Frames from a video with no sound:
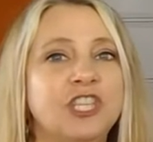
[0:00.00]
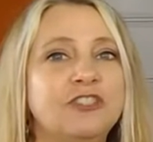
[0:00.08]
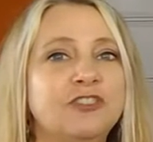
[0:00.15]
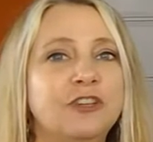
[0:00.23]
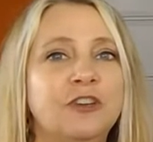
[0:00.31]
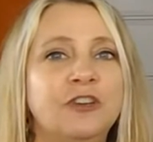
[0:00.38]
she
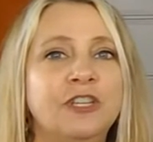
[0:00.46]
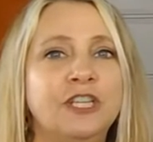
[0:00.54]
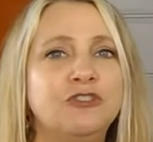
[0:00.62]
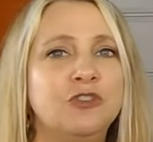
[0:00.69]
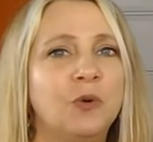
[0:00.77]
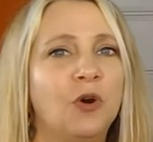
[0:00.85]

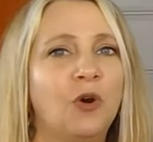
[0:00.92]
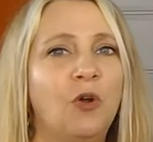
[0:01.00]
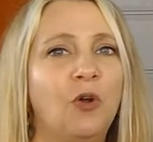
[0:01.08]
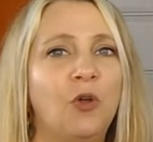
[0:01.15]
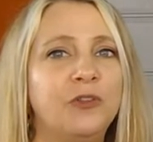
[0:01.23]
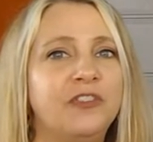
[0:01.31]
turned into her
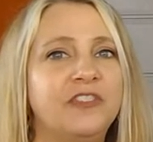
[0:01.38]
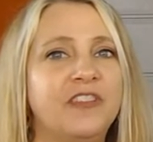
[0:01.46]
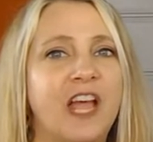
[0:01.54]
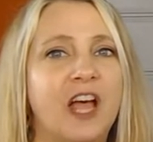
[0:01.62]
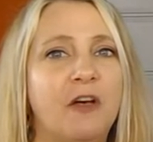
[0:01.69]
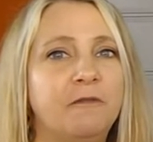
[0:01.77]
old
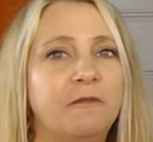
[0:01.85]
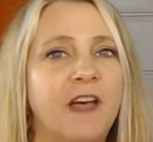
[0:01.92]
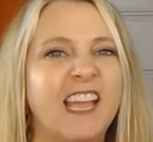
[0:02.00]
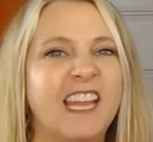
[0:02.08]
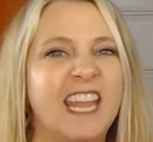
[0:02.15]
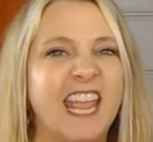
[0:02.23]
self
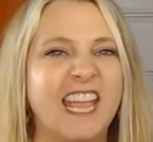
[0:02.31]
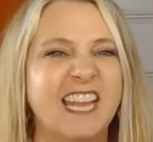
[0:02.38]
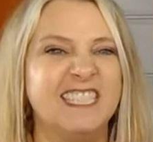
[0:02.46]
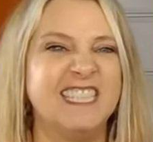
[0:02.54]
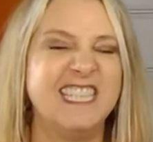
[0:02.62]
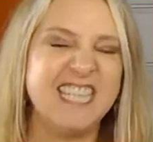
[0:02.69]

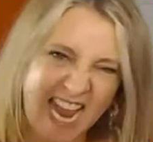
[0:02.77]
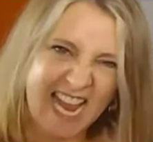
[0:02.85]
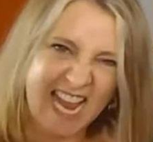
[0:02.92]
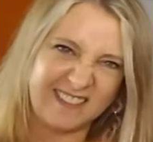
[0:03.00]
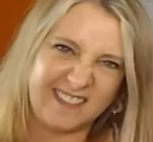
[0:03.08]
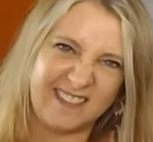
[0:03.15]
again.
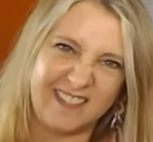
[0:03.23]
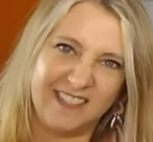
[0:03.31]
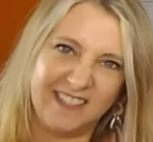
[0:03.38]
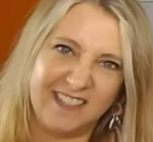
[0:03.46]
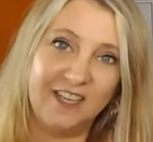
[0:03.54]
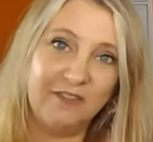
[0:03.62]

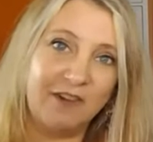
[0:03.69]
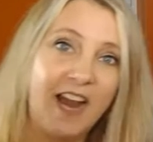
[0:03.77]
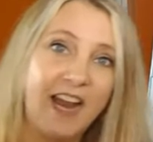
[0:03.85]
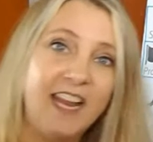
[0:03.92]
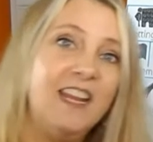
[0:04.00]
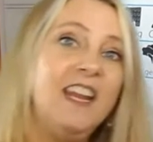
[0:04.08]
Yes,
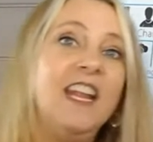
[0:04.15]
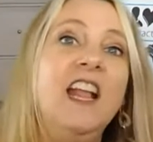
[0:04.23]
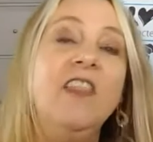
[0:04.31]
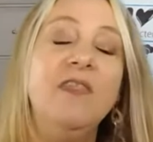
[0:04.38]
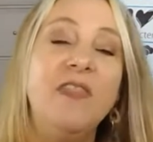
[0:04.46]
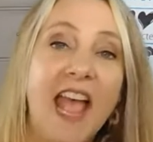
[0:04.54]
right?
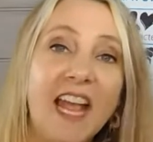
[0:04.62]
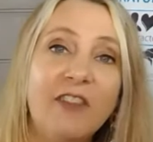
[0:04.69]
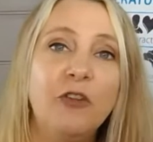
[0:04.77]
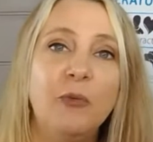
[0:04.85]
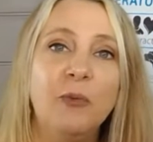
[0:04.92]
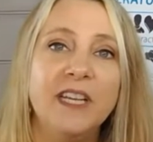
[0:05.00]

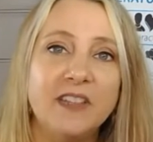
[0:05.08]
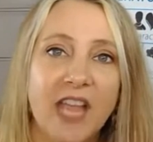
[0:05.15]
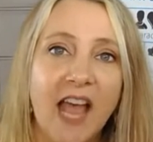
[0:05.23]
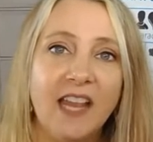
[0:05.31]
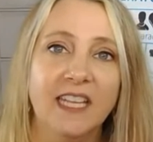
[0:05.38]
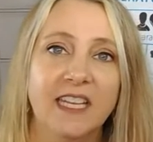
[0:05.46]
That's a
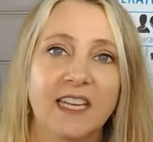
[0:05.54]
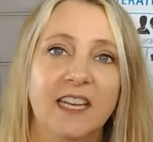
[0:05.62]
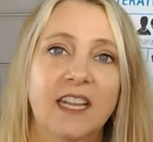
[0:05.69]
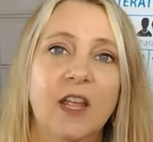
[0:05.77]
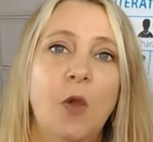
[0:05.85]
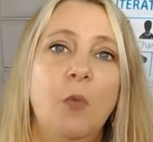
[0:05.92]

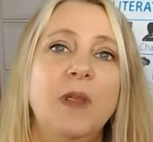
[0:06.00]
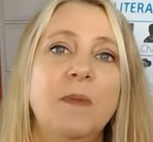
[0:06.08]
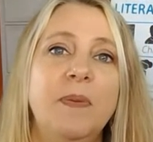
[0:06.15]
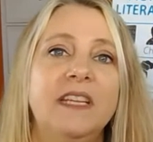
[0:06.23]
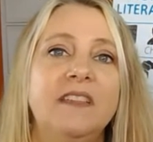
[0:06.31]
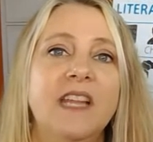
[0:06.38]
retelling.
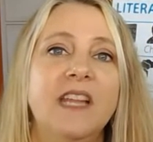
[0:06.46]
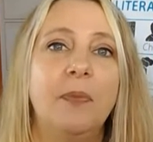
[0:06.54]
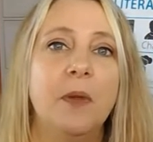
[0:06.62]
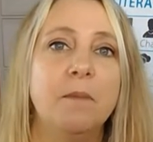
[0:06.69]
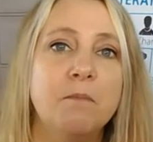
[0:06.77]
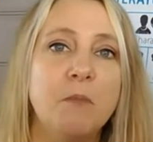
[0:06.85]
Picked
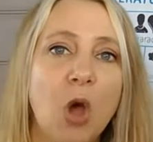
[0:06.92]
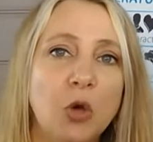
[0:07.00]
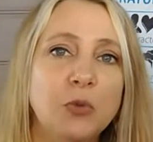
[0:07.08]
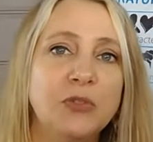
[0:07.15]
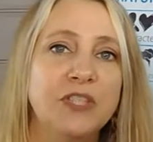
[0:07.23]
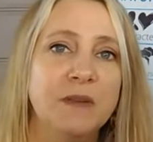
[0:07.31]
out the
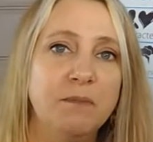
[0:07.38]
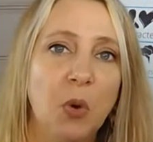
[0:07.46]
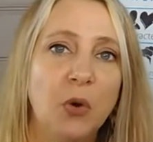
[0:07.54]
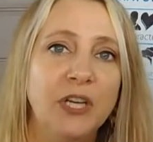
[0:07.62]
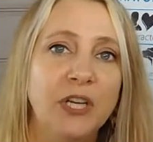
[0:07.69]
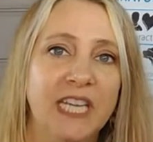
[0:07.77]
most
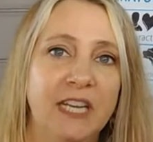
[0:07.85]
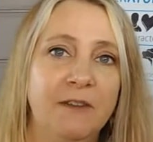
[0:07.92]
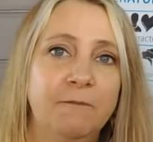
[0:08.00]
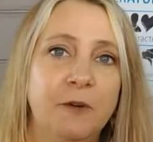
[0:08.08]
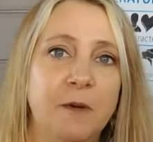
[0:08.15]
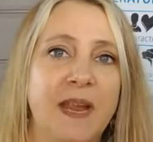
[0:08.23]
important
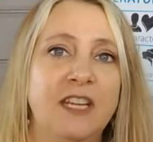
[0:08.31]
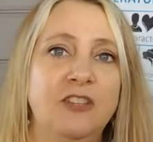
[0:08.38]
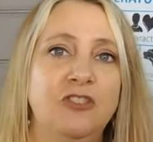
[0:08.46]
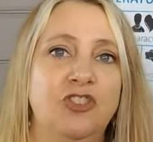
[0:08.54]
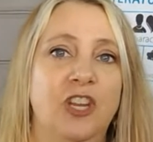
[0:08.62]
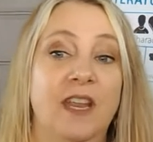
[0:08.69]

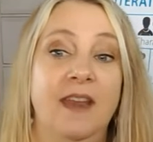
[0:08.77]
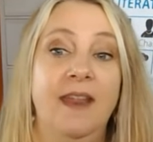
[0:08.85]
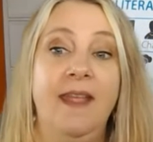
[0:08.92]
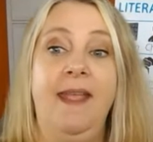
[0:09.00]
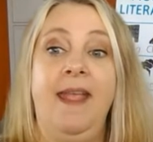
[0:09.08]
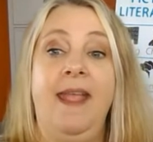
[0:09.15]

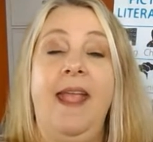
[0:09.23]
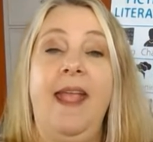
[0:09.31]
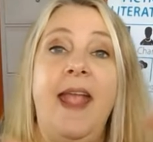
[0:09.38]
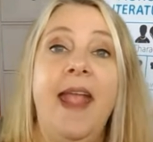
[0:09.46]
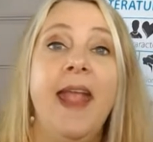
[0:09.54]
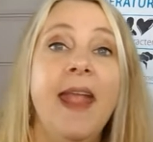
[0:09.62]
information
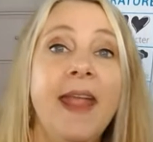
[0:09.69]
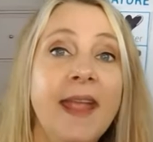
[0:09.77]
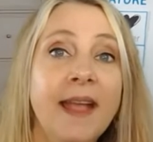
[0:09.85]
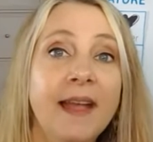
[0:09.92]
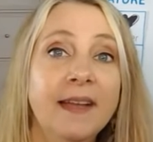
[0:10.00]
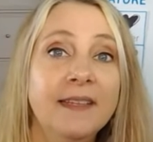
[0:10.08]

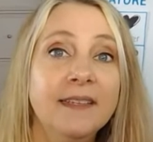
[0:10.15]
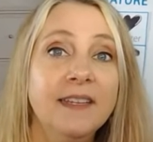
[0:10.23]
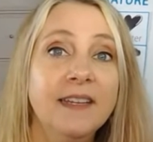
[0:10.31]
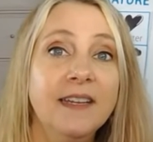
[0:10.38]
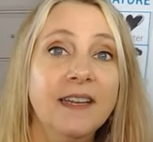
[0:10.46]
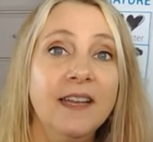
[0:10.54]

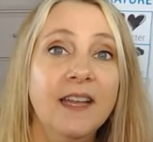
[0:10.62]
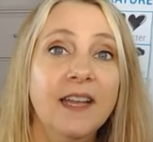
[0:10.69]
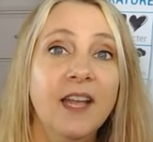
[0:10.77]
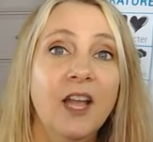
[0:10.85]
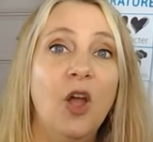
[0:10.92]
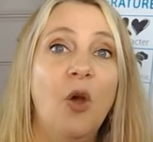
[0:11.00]
and
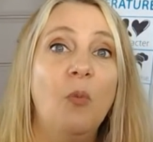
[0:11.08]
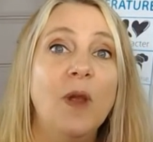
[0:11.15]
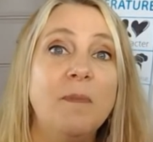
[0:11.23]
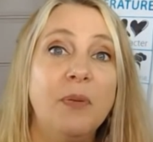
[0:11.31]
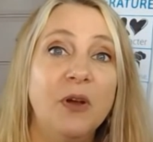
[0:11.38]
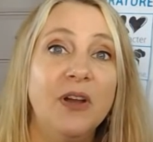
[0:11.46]

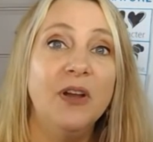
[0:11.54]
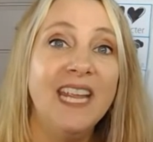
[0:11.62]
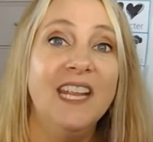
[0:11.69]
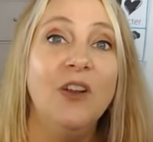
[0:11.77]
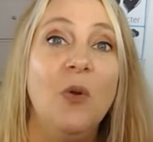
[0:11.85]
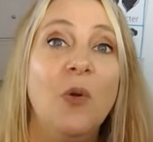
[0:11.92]
we put it
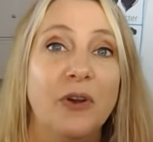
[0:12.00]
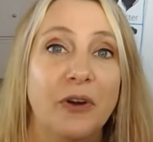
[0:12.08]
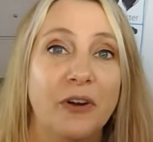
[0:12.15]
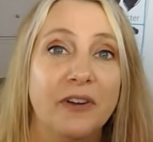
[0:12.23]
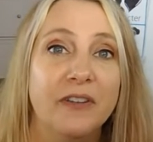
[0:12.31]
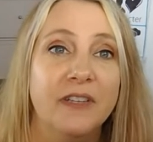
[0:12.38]
in
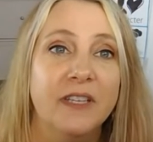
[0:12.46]
order.